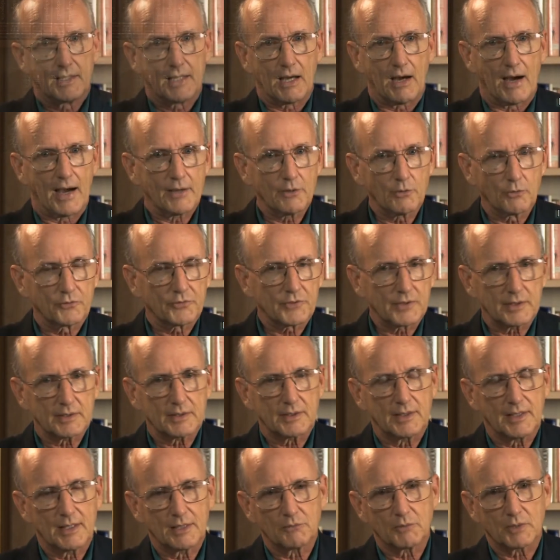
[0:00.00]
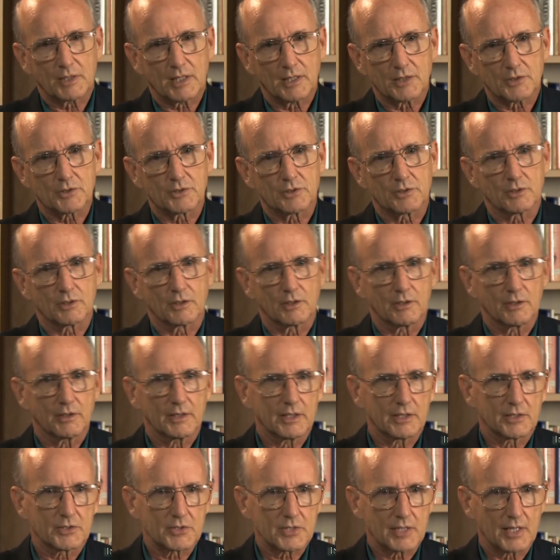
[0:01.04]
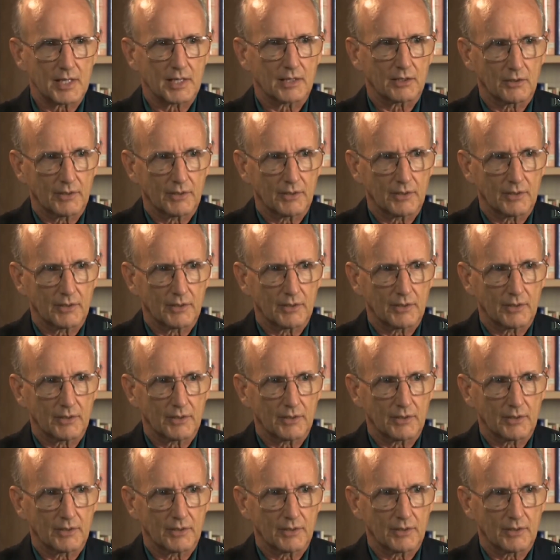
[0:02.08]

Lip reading: Now, I don't think that Henry Kissinger is saying,